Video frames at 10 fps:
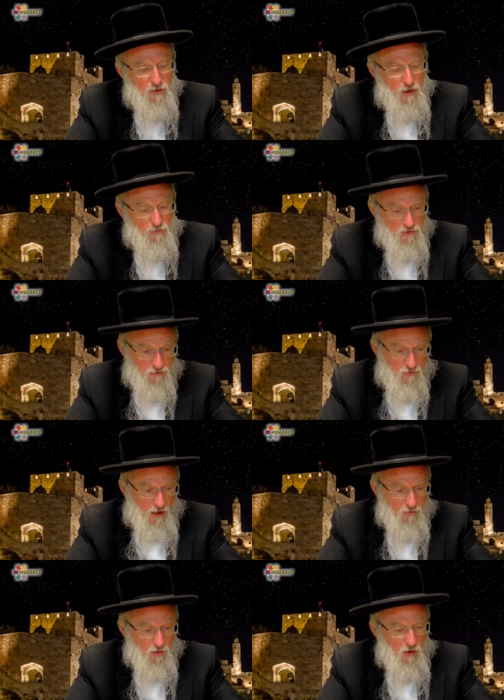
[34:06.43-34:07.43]
of his
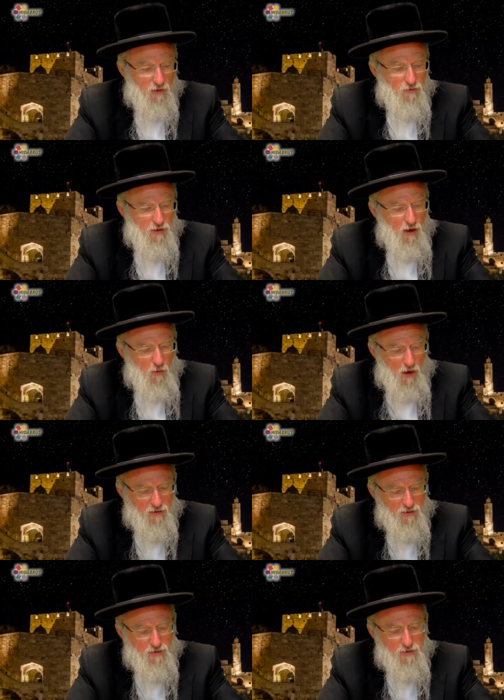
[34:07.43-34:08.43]
father-in-law. 301.